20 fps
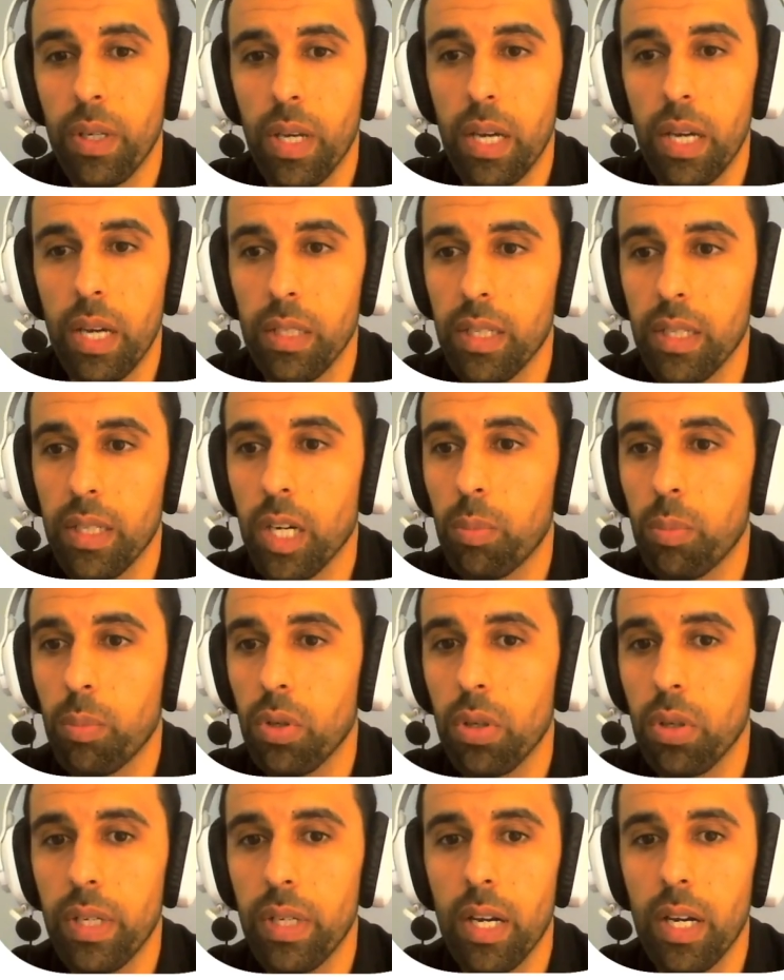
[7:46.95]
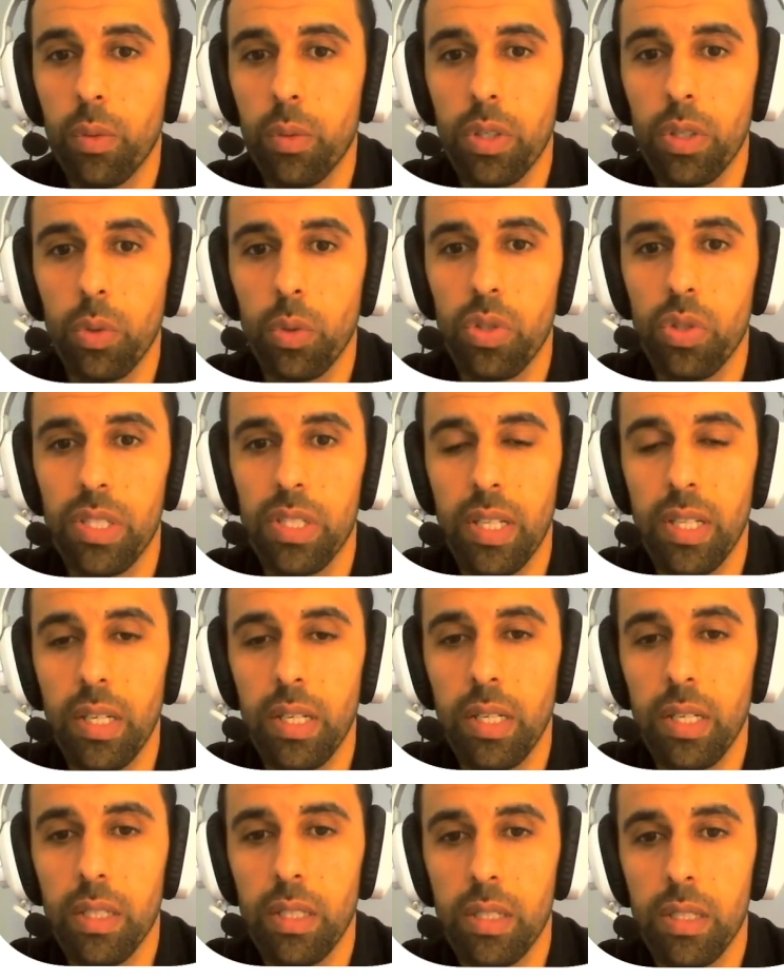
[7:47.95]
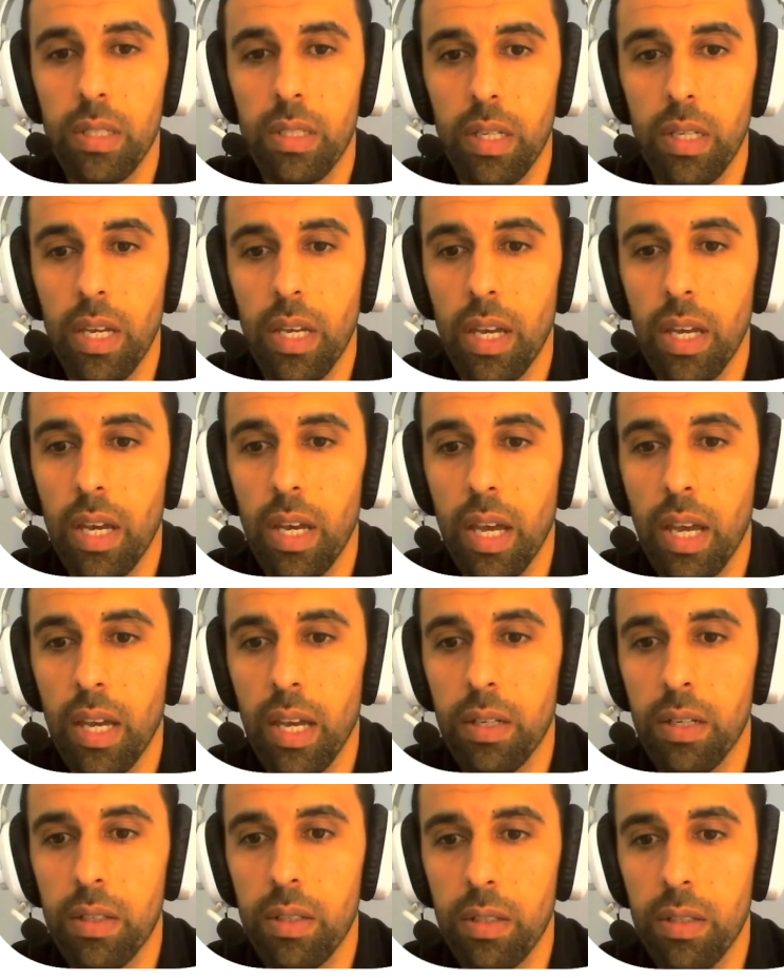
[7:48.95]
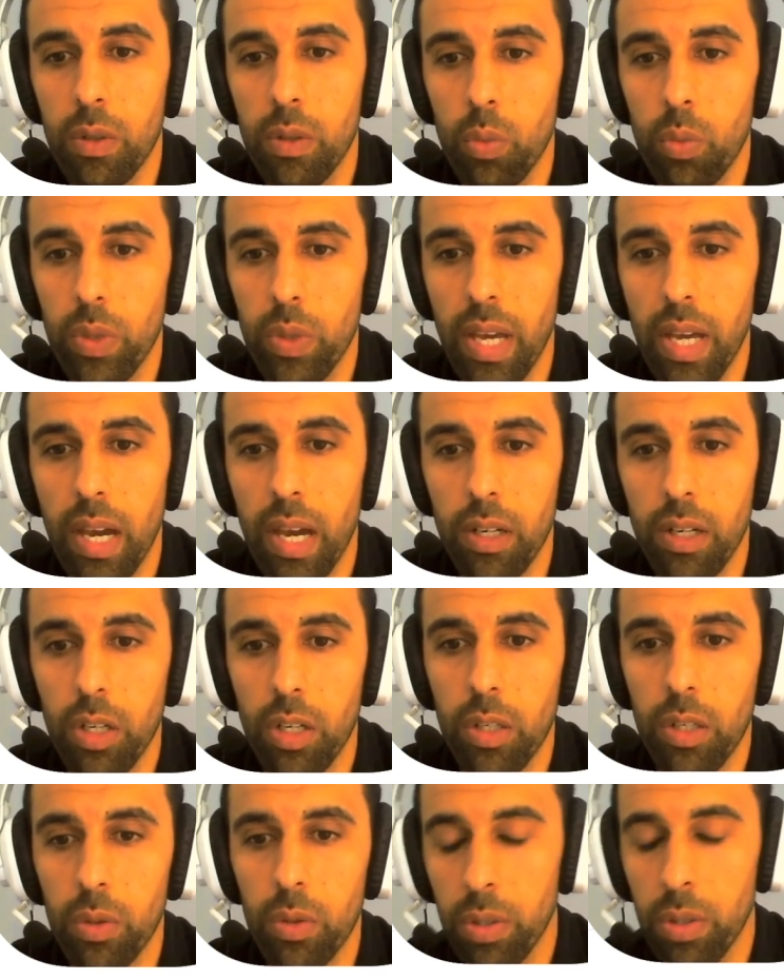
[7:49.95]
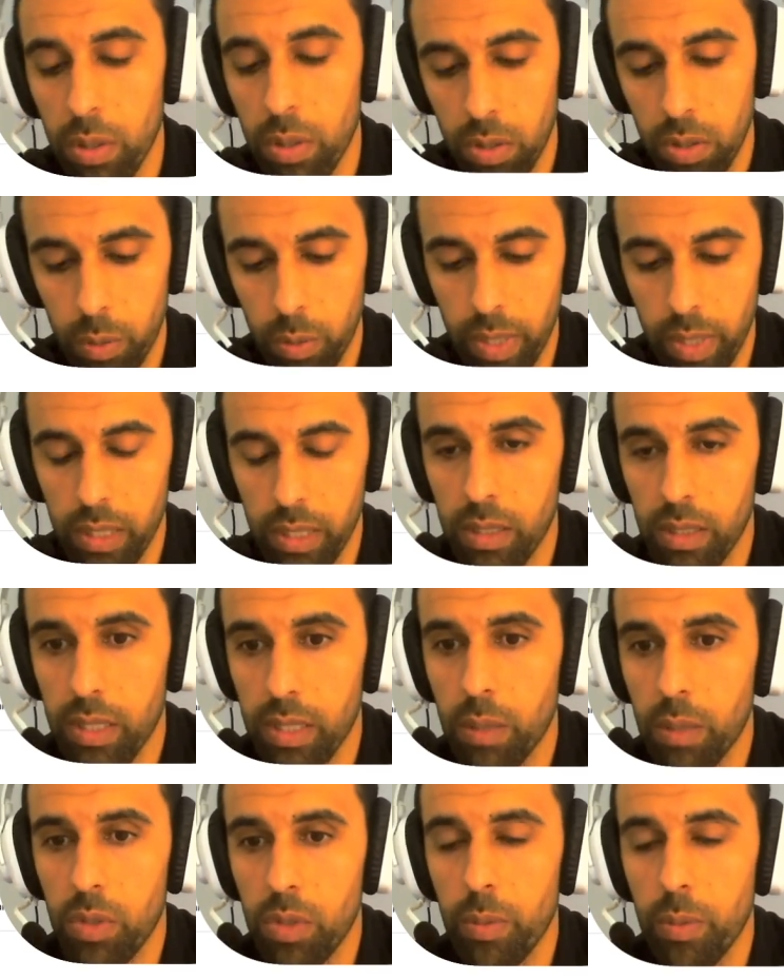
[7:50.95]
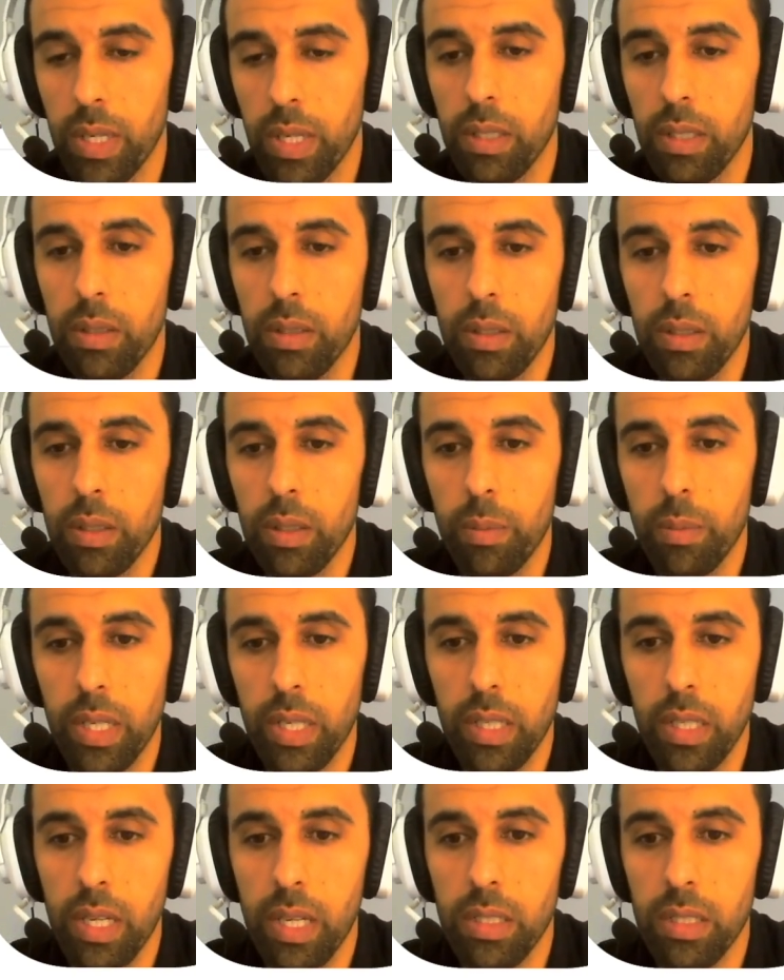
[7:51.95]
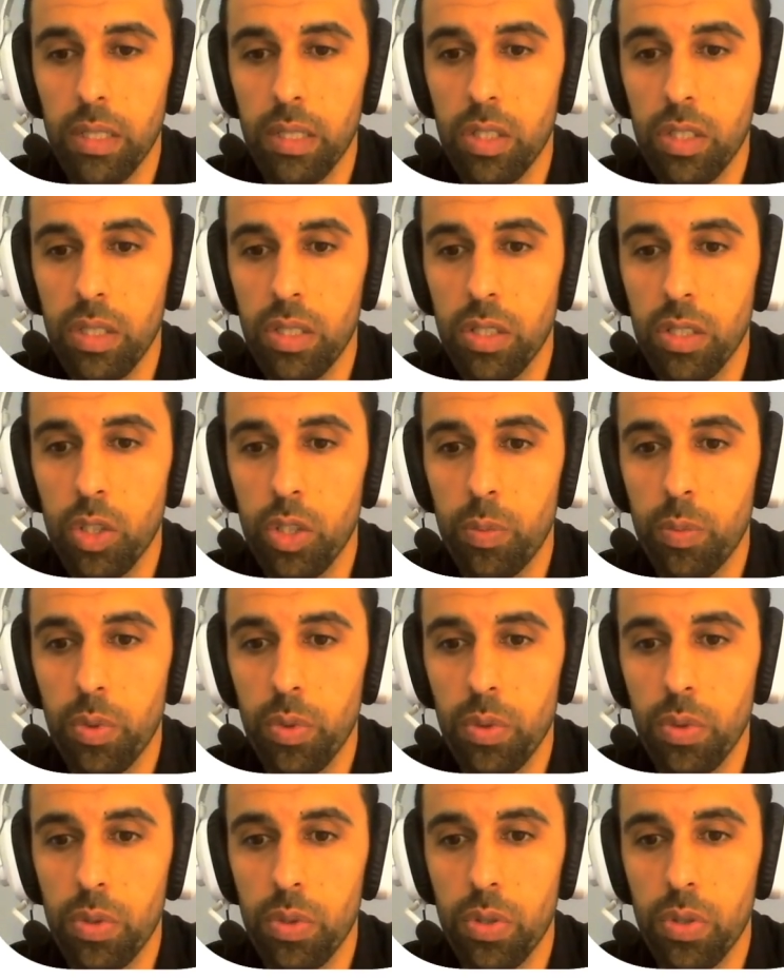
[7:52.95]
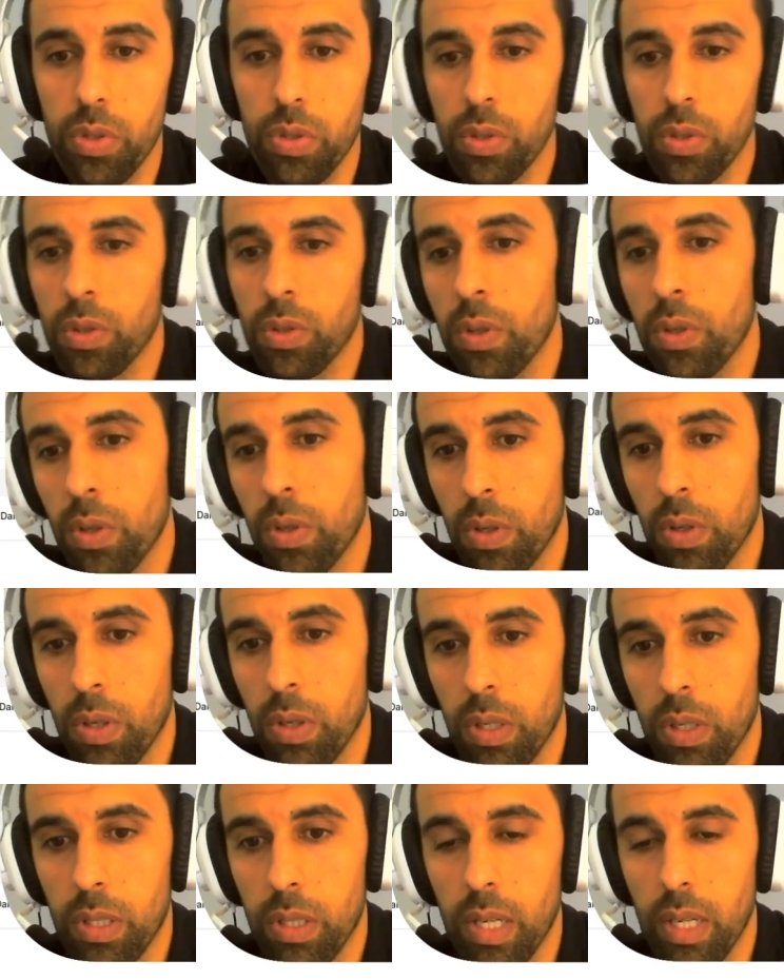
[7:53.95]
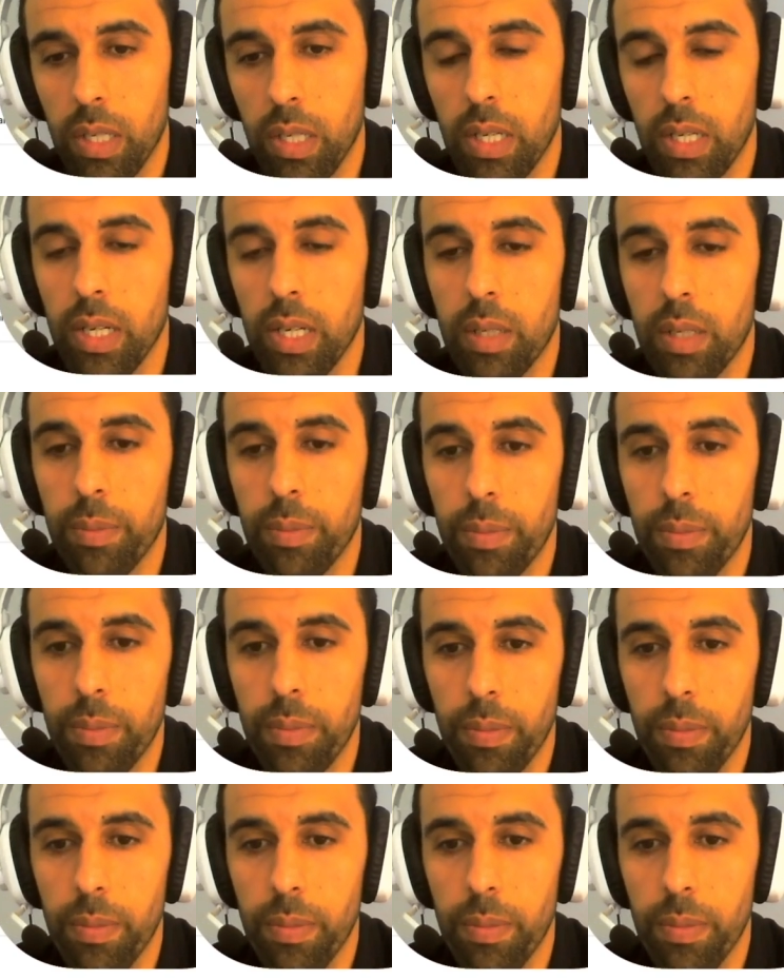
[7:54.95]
And in Dokploy now, we go to settings, and we add our domain, the same domain. In my case, it's digispruce.com.